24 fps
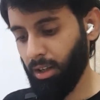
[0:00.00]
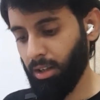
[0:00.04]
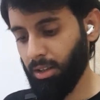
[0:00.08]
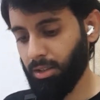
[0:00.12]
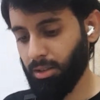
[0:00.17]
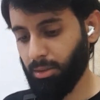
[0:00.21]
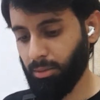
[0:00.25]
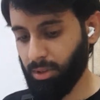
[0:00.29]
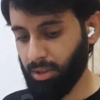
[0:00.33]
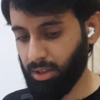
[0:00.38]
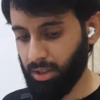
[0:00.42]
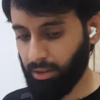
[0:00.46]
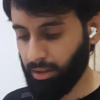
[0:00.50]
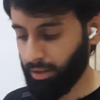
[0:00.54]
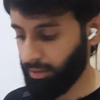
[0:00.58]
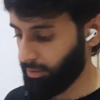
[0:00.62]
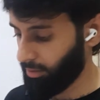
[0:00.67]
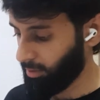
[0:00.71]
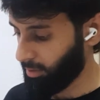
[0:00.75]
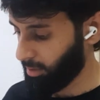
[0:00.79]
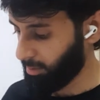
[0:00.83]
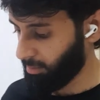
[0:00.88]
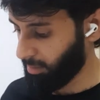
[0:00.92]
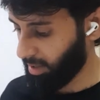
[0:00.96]
So
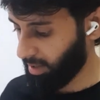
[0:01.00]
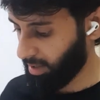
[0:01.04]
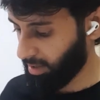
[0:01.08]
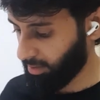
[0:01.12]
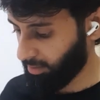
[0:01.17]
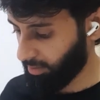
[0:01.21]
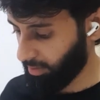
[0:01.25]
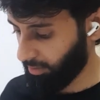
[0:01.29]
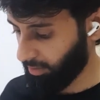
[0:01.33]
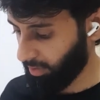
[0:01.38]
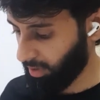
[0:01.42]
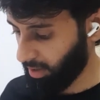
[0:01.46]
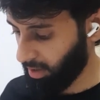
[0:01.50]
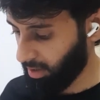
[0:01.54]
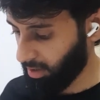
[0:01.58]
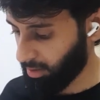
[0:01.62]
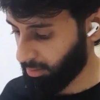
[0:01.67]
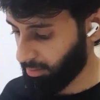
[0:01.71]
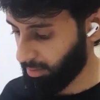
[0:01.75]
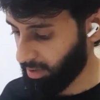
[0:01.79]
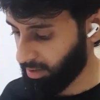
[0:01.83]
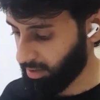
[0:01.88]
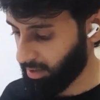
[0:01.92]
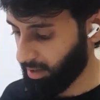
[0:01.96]
174 minus 15 is
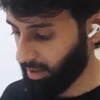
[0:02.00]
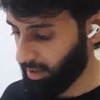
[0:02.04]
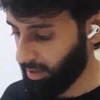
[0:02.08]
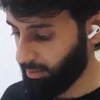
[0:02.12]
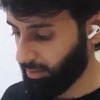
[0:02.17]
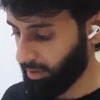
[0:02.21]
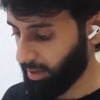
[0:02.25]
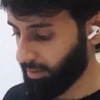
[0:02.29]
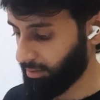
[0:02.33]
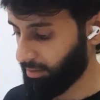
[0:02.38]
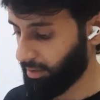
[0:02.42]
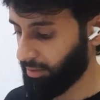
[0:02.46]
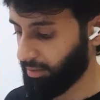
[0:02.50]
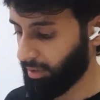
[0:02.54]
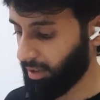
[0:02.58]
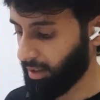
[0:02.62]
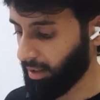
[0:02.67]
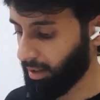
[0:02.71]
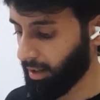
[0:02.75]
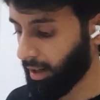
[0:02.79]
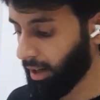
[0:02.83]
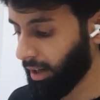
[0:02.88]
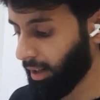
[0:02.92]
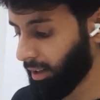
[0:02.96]
basically
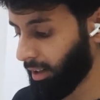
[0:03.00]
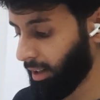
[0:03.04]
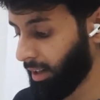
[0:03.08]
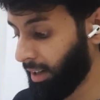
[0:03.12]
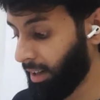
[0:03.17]
159.